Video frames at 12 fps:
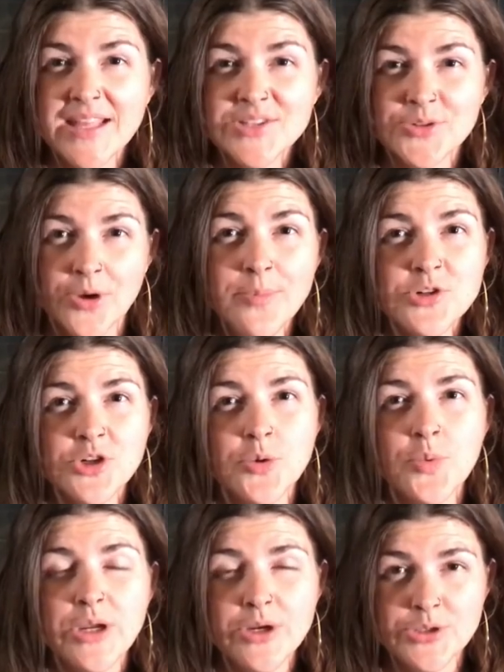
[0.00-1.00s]
Scripture,
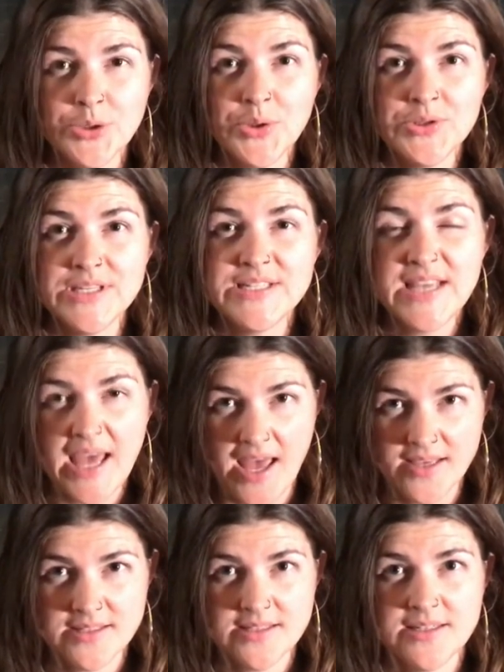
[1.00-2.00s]
we are told to
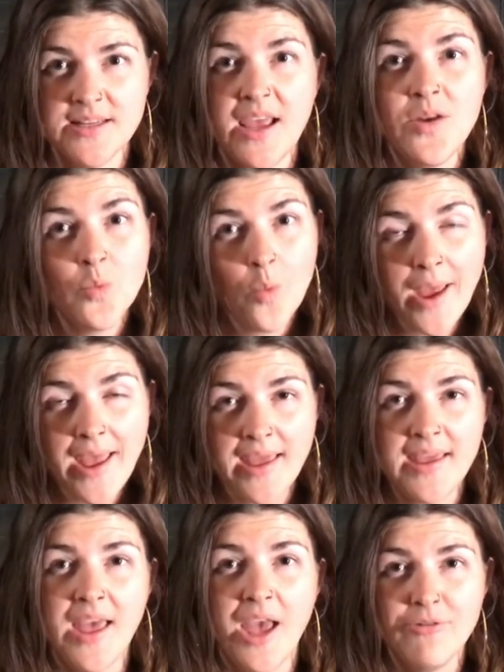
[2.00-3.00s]
test and
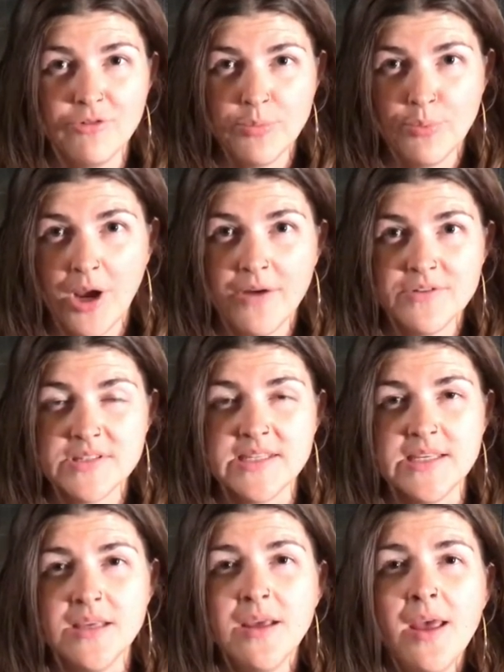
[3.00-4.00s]
weigh every
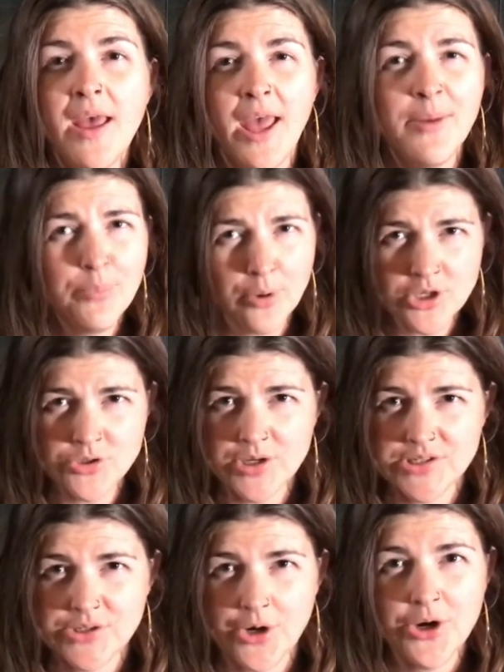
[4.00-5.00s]
prophecy, and
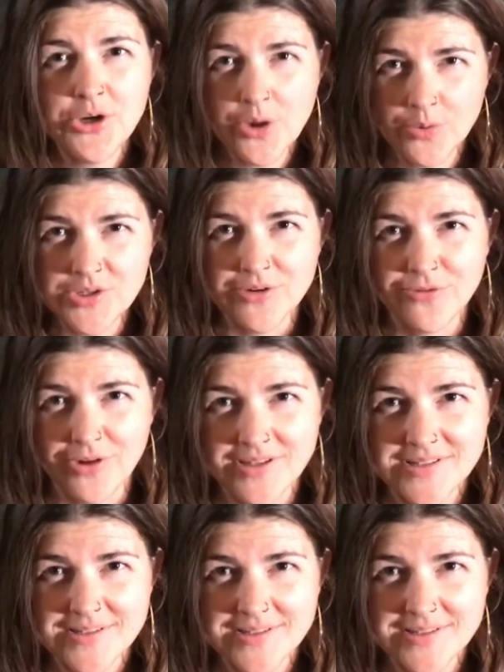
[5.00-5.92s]
portraits are no different.